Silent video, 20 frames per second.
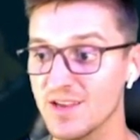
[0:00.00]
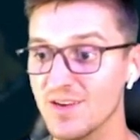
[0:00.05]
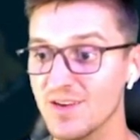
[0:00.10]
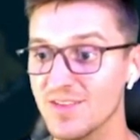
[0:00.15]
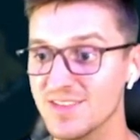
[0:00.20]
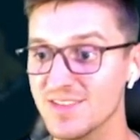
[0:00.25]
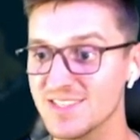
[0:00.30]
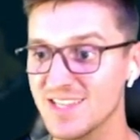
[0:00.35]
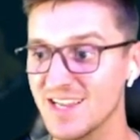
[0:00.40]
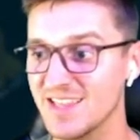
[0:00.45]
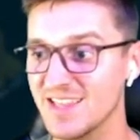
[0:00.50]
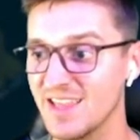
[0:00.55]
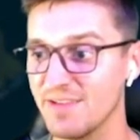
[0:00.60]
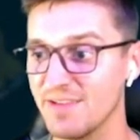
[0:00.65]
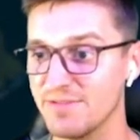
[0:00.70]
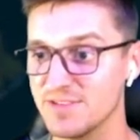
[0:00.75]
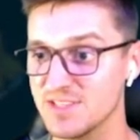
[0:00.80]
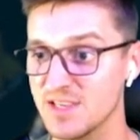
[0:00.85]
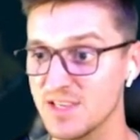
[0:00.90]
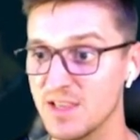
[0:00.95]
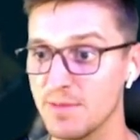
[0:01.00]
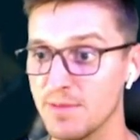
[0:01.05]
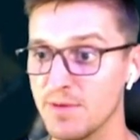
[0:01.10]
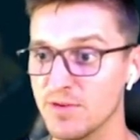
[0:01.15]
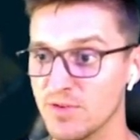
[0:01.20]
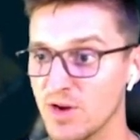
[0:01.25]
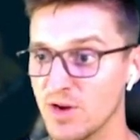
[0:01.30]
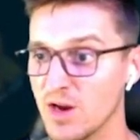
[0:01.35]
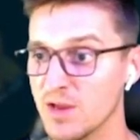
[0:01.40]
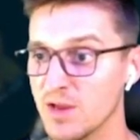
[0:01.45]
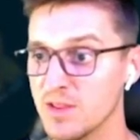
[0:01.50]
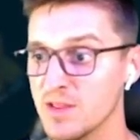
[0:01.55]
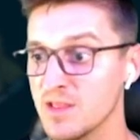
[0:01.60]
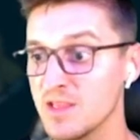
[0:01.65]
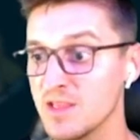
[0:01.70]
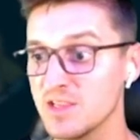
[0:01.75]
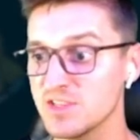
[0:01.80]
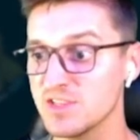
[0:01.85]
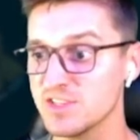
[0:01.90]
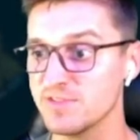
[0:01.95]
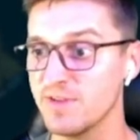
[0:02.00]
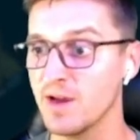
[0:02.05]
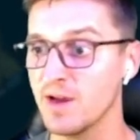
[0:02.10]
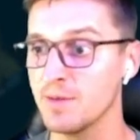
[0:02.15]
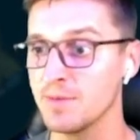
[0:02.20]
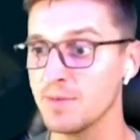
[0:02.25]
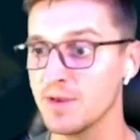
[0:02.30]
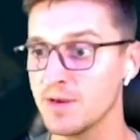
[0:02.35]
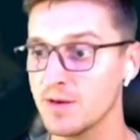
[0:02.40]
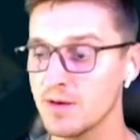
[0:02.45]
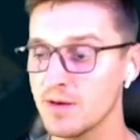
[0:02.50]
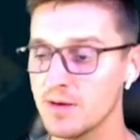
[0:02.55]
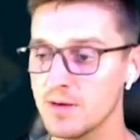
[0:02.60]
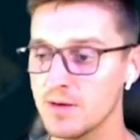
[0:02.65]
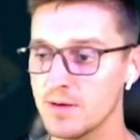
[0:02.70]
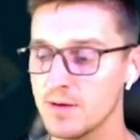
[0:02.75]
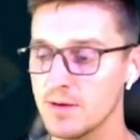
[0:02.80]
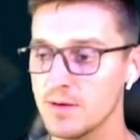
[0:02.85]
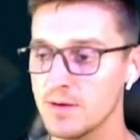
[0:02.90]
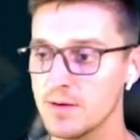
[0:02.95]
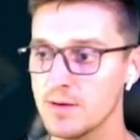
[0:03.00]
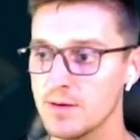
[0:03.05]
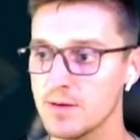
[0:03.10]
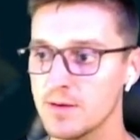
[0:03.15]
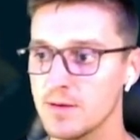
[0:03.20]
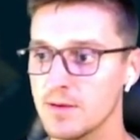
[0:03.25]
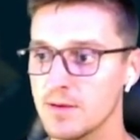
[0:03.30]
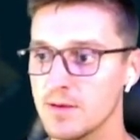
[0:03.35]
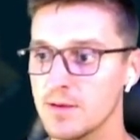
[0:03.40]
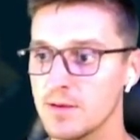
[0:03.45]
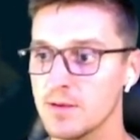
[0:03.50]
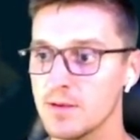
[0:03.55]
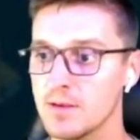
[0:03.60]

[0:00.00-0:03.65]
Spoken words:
so my options were limited at this point unless I went back to grab that.